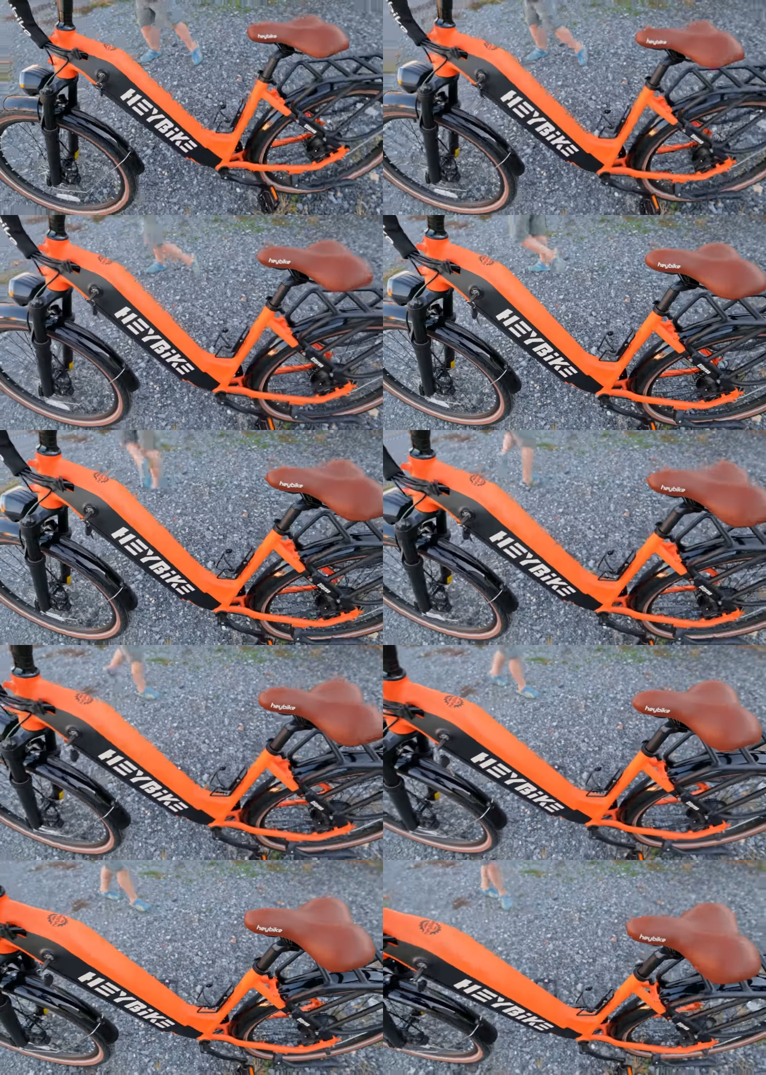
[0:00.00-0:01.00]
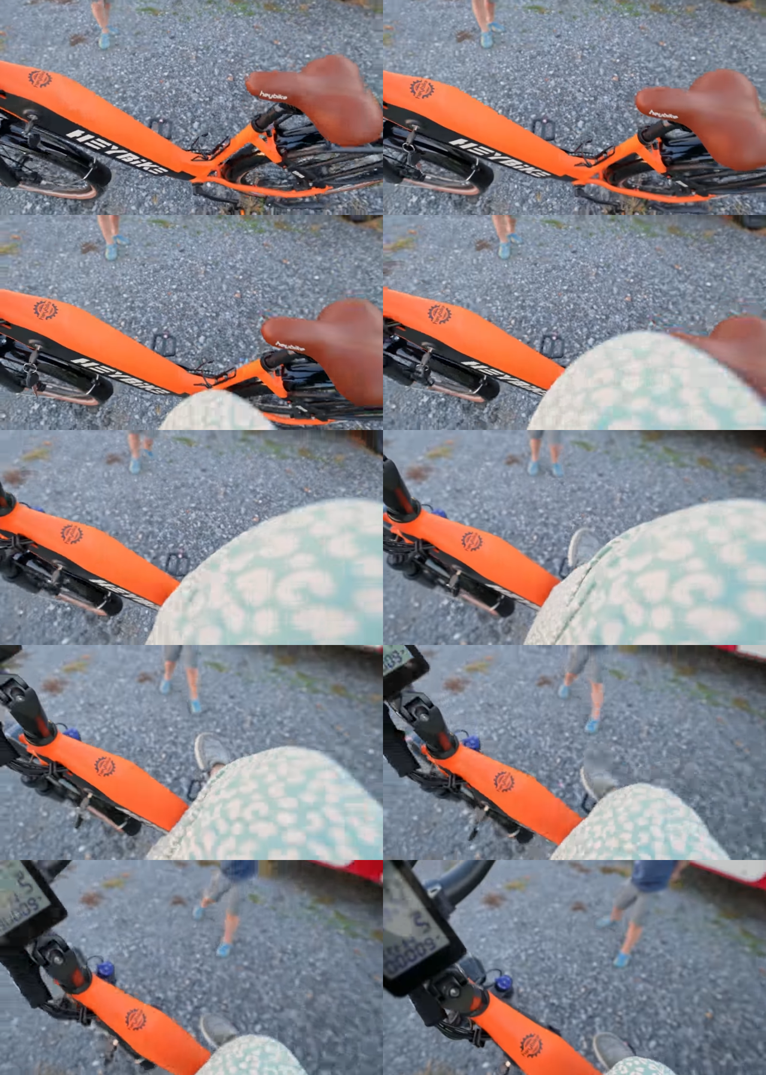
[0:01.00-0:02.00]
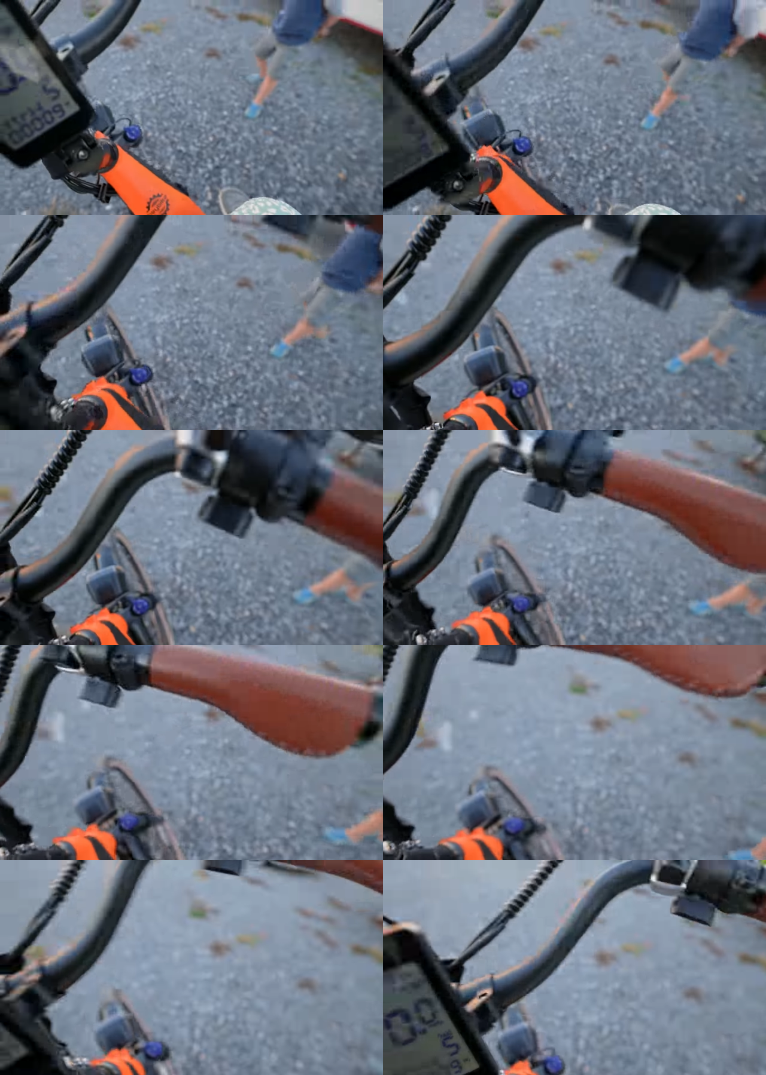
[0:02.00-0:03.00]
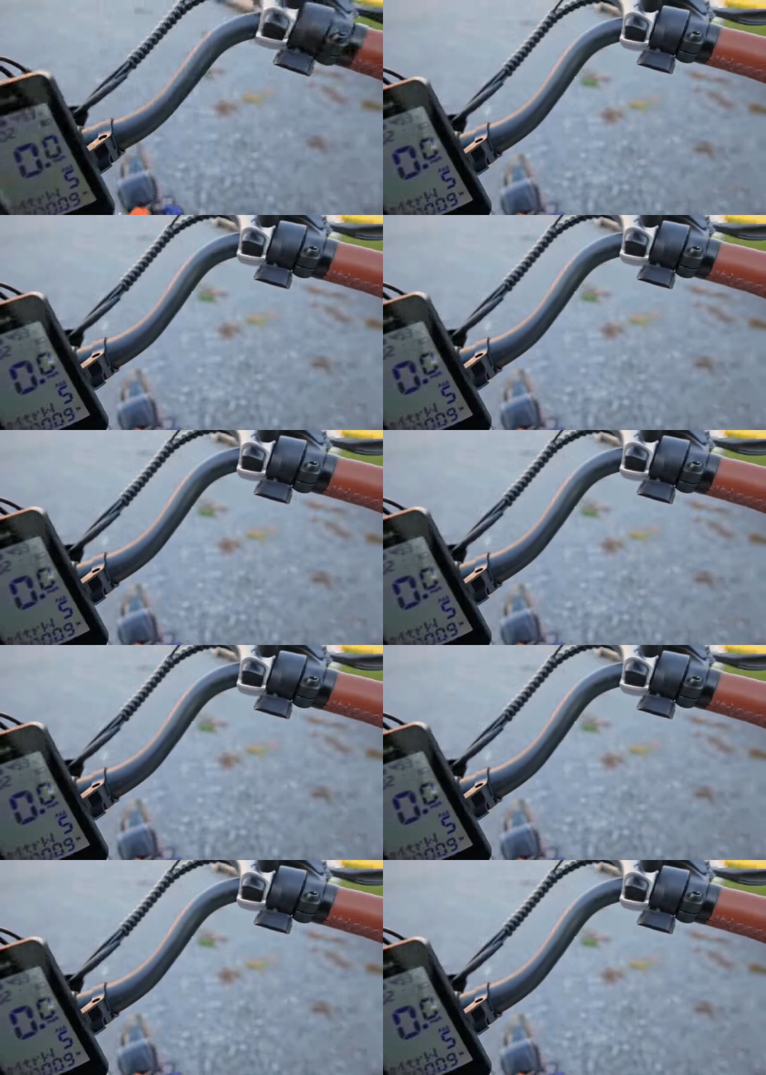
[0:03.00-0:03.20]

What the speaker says: No face is visible, so there are no lips to read.